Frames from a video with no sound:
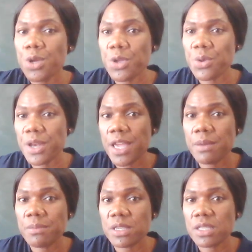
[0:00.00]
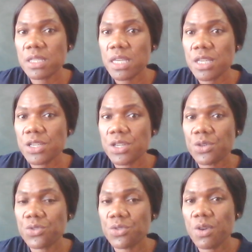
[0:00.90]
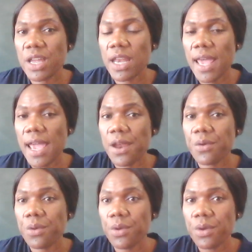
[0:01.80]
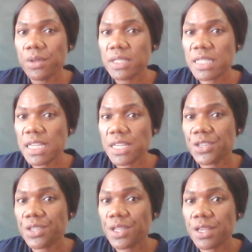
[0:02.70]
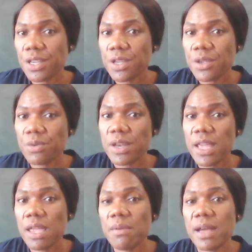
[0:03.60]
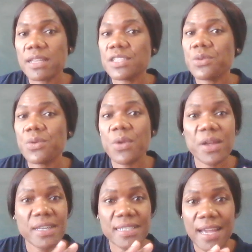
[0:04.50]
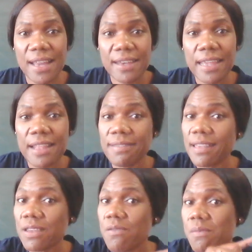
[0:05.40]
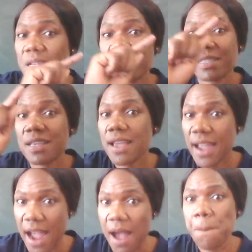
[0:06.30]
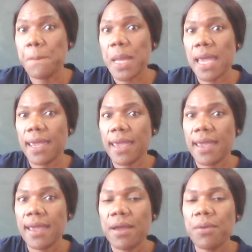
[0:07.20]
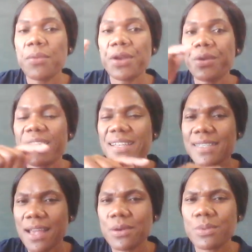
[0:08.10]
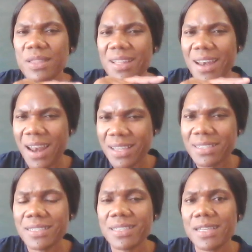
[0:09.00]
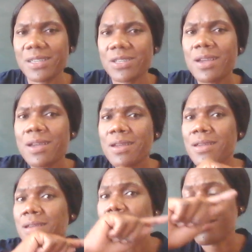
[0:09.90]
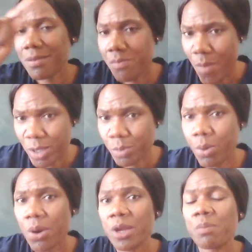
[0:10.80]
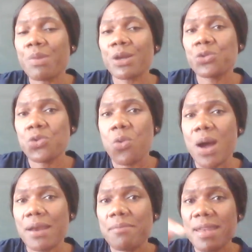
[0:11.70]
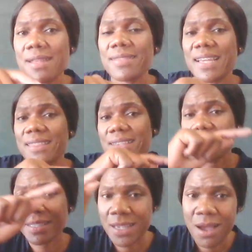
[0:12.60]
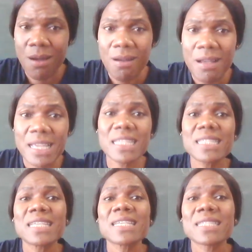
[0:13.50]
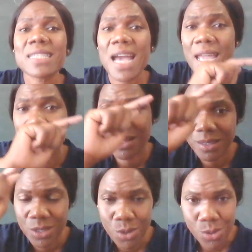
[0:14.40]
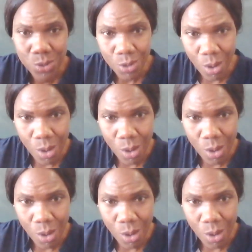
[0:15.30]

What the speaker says: you name the stage, draw an arrow. Stage 3, you name until you are done, and then you must come back. When you are done with the last stage, it must point back to 1, meaning that the cell, it's a cycle, it goes